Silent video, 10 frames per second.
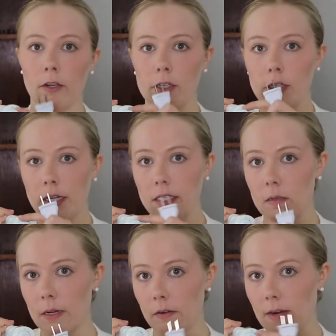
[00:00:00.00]
your
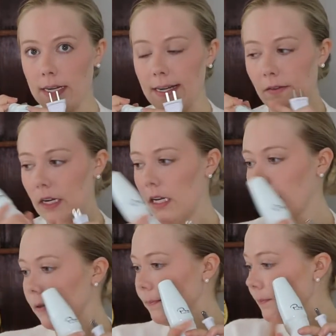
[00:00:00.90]
adjustment right down
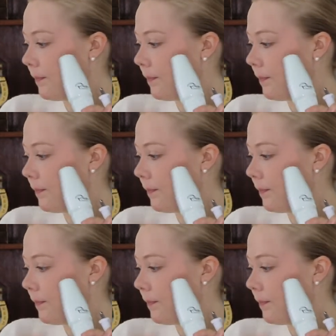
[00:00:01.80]
here.